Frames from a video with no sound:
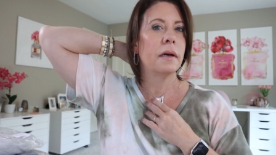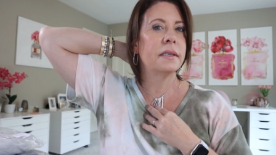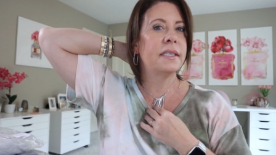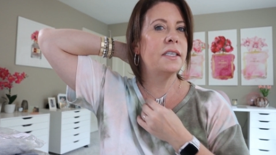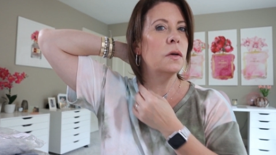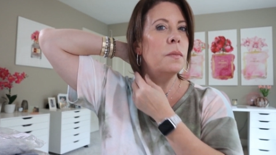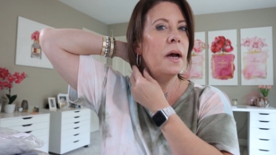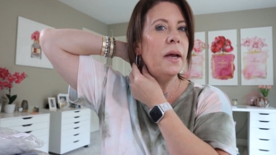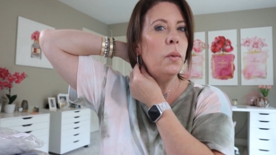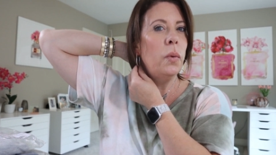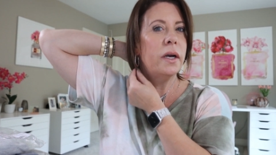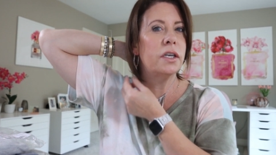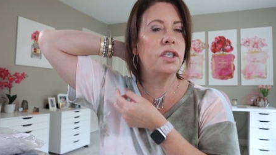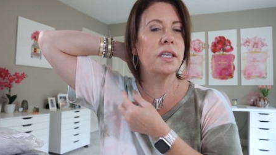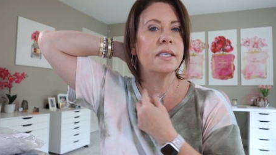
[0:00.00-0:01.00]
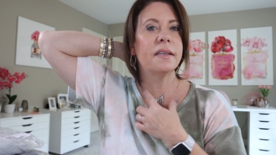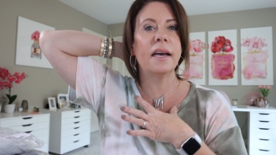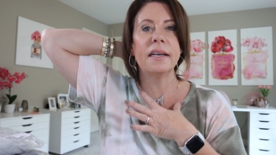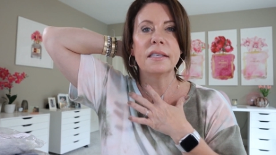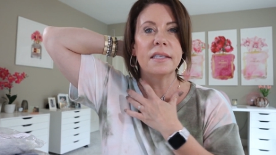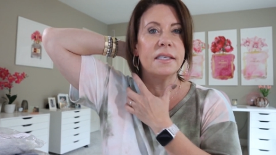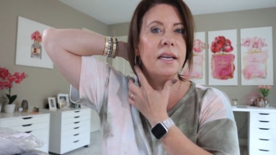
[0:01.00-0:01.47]
Still might wear just
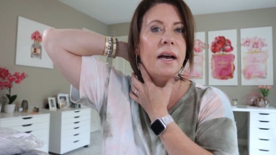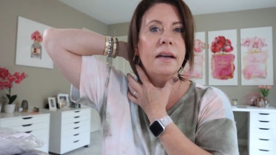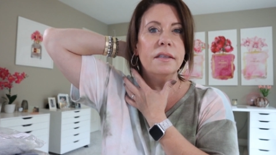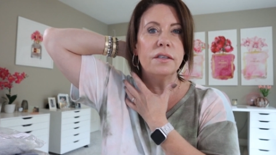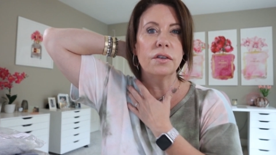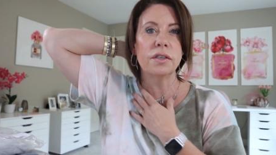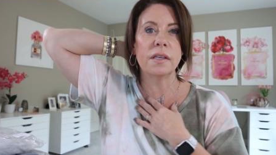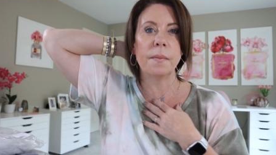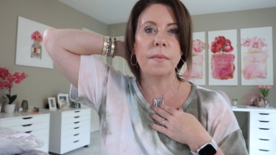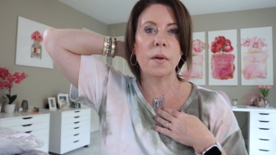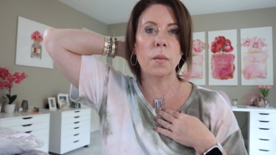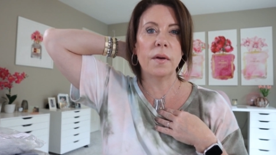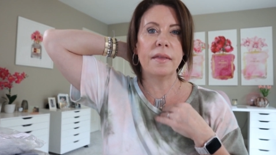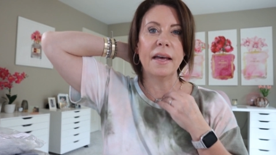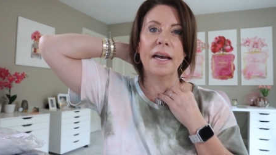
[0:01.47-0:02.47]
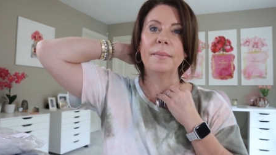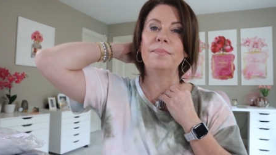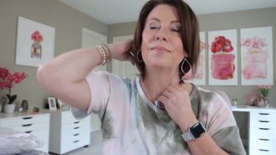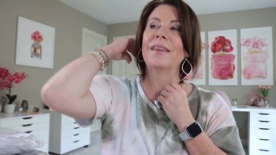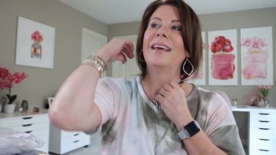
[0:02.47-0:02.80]
like studs or something with that.